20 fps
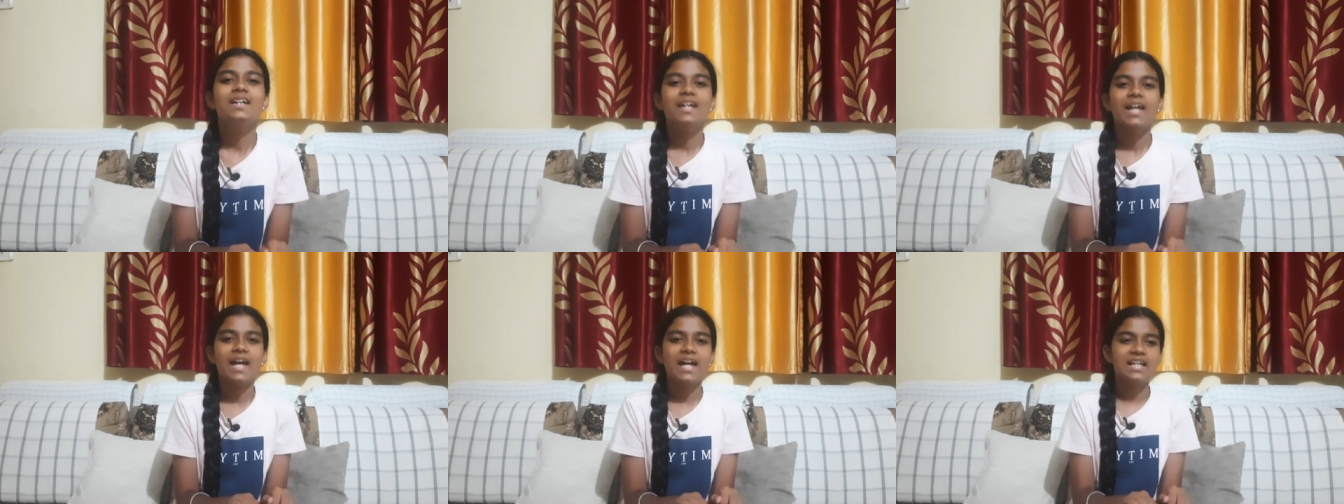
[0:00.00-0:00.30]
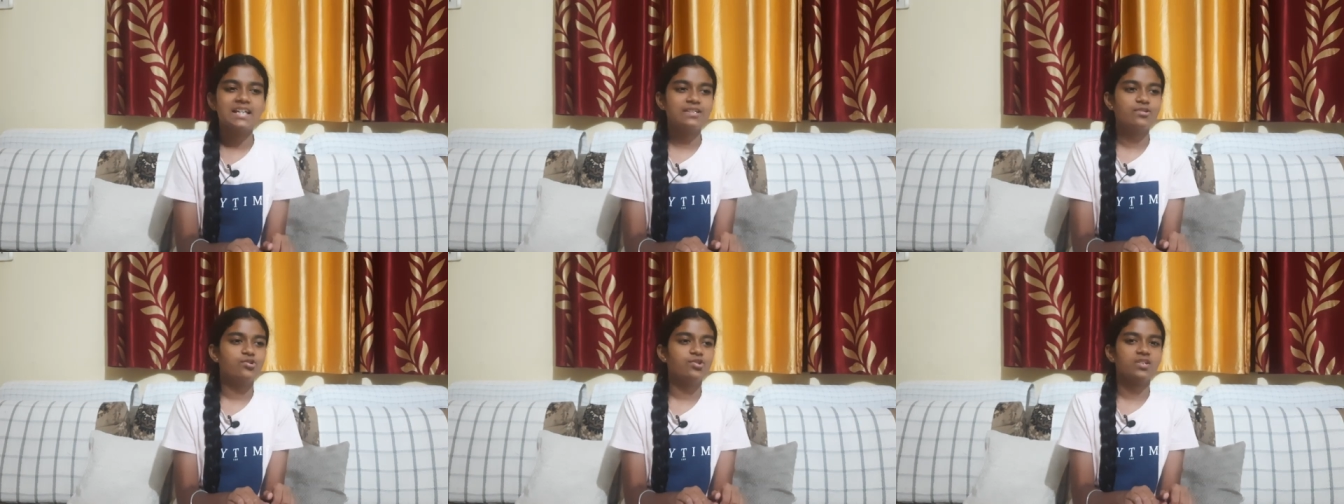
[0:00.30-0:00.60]

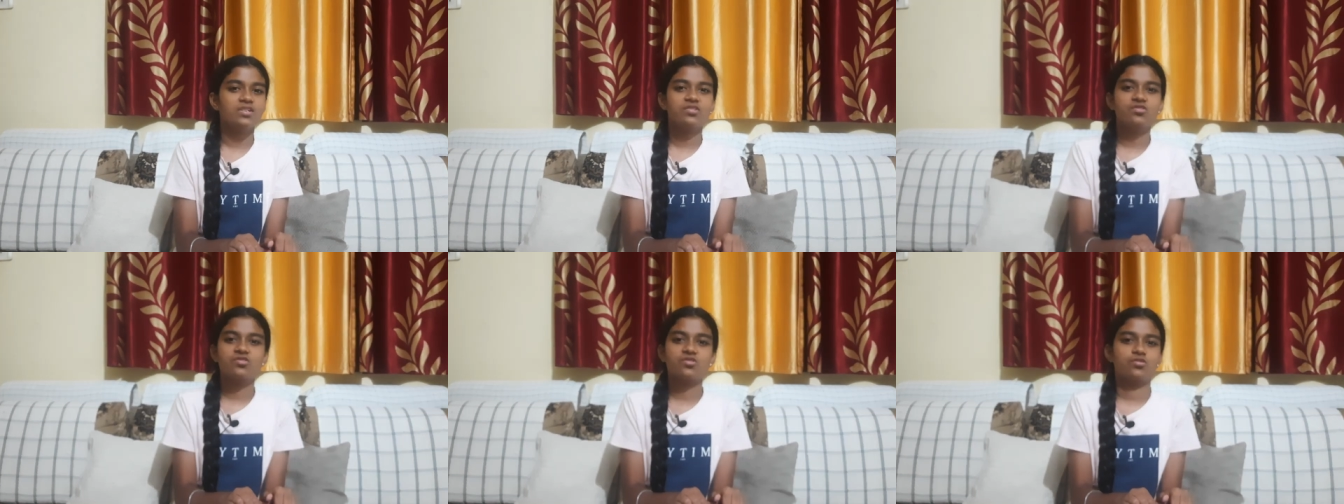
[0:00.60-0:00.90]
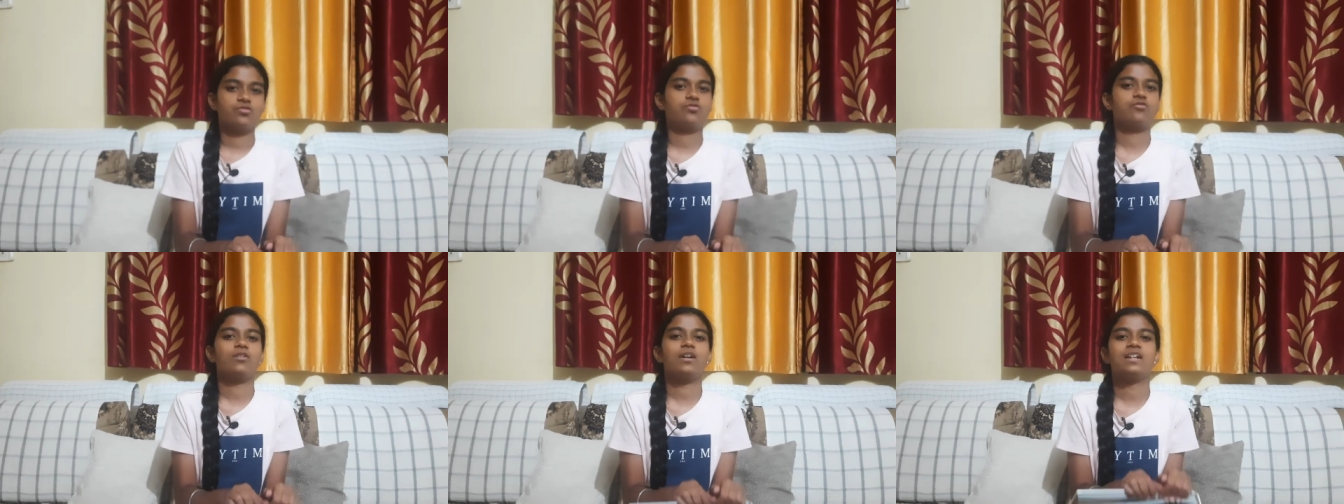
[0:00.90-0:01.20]
and just
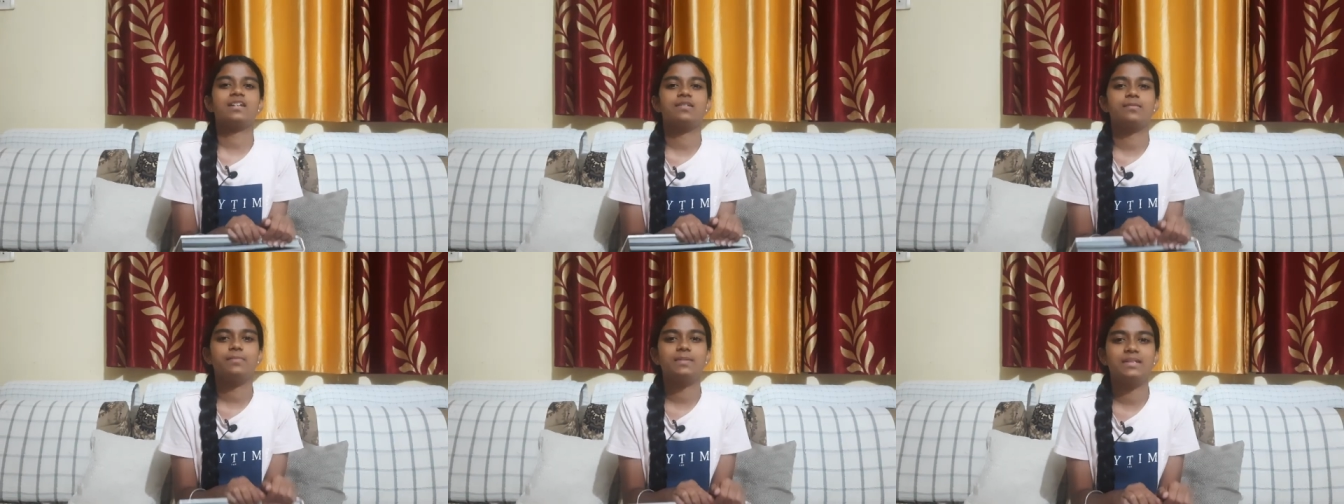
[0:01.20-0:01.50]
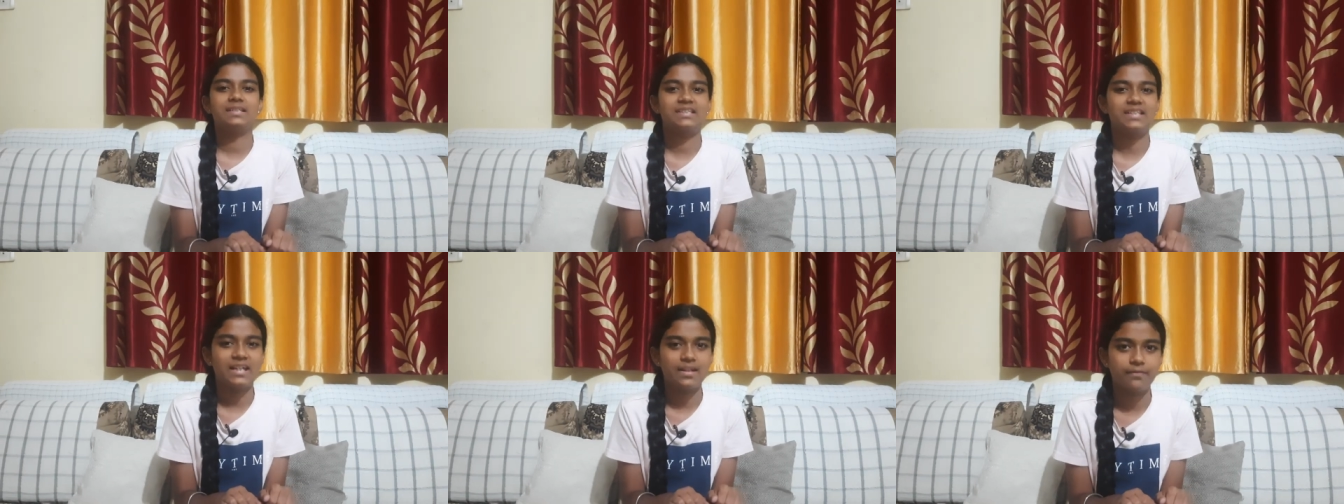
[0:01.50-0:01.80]
try to
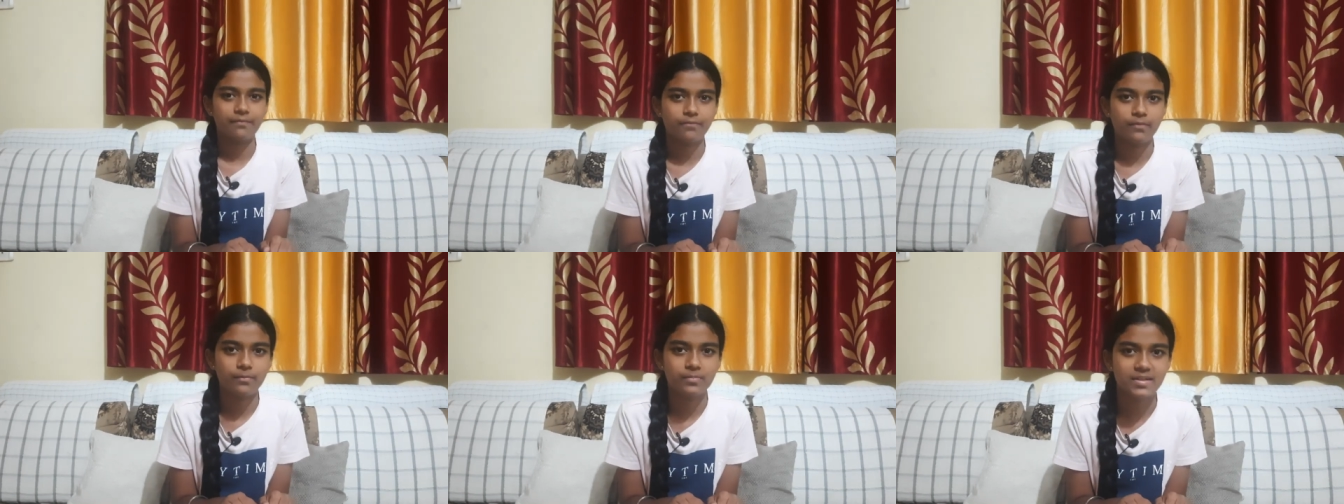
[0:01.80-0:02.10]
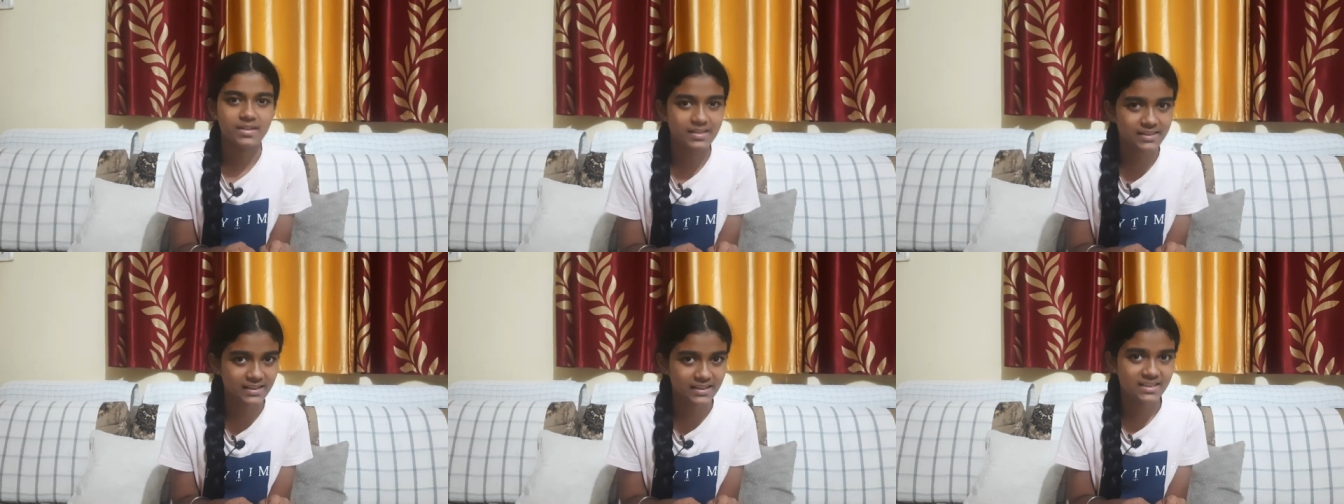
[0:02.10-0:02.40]
be safe from
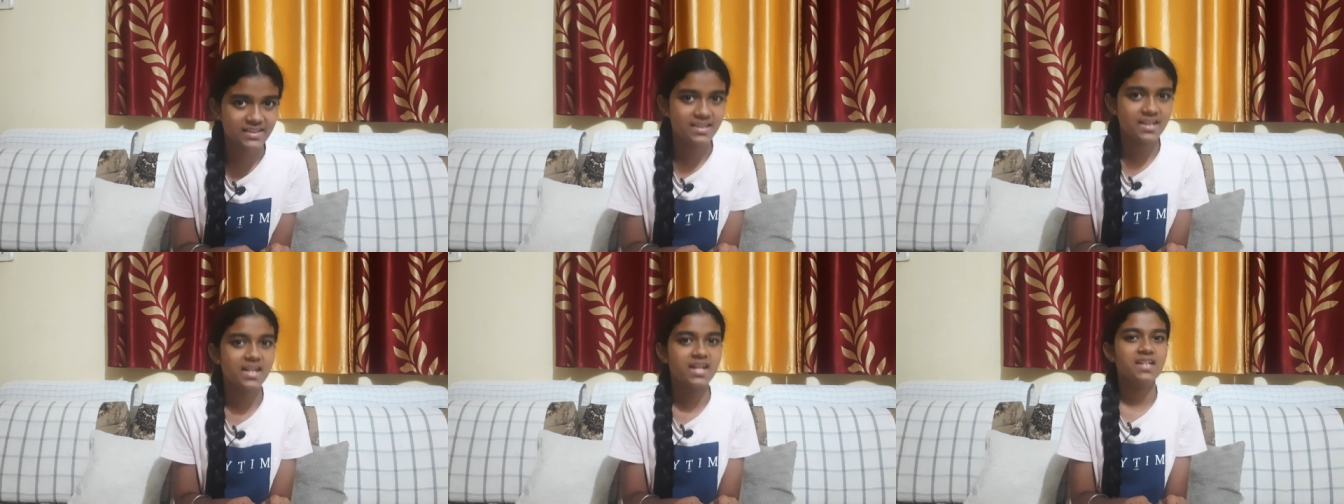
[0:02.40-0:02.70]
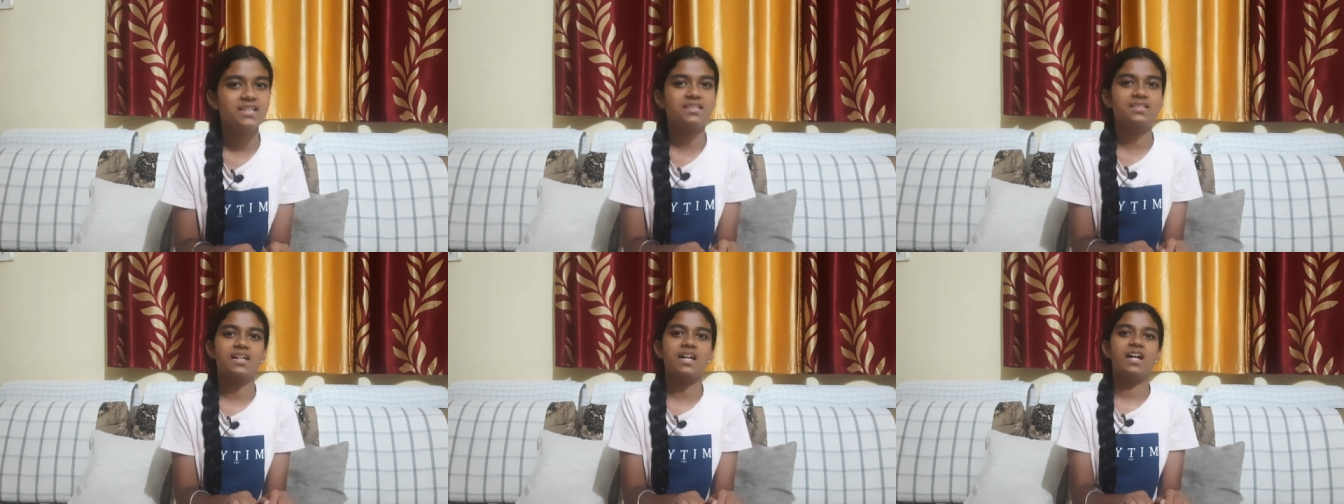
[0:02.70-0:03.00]
diseases.